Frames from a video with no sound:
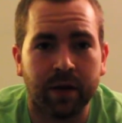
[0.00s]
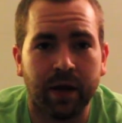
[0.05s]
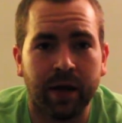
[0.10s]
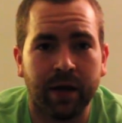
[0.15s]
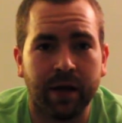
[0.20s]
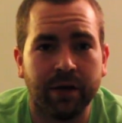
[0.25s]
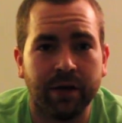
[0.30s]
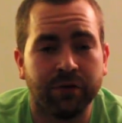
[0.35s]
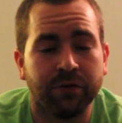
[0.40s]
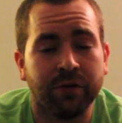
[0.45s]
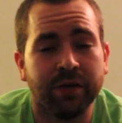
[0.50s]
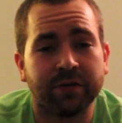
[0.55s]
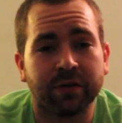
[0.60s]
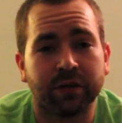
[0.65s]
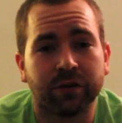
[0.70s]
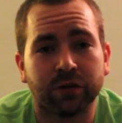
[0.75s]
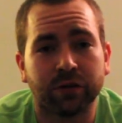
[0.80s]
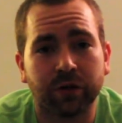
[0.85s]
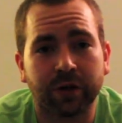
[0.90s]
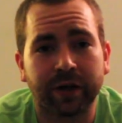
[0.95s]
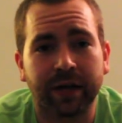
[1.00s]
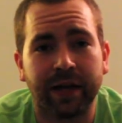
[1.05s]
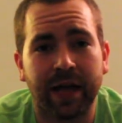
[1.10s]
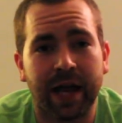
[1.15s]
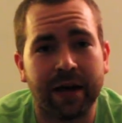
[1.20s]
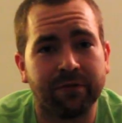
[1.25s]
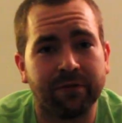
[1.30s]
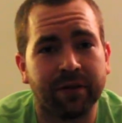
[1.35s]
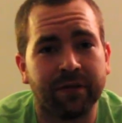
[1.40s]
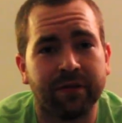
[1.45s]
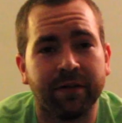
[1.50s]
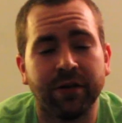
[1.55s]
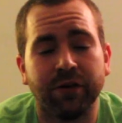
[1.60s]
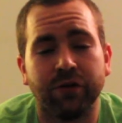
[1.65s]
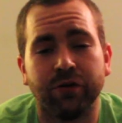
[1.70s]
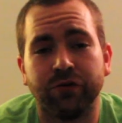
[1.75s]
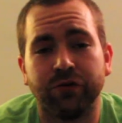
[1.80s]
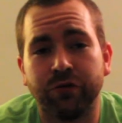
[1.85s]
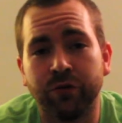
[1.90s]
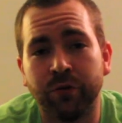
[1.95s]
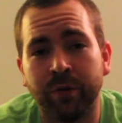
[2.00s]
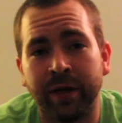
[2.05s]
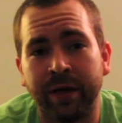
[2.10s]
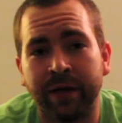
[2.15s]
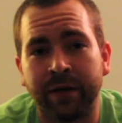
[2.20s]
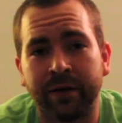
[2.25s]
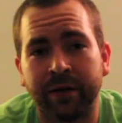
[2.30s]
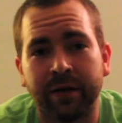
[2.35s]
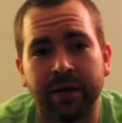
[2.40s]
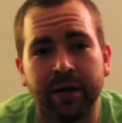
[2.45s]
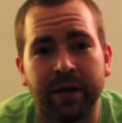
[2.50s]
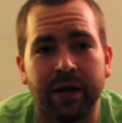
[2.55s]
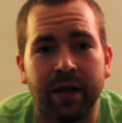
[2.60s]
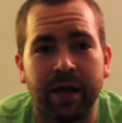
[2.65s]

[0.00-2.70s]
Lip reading: And you need to look at everything you're doing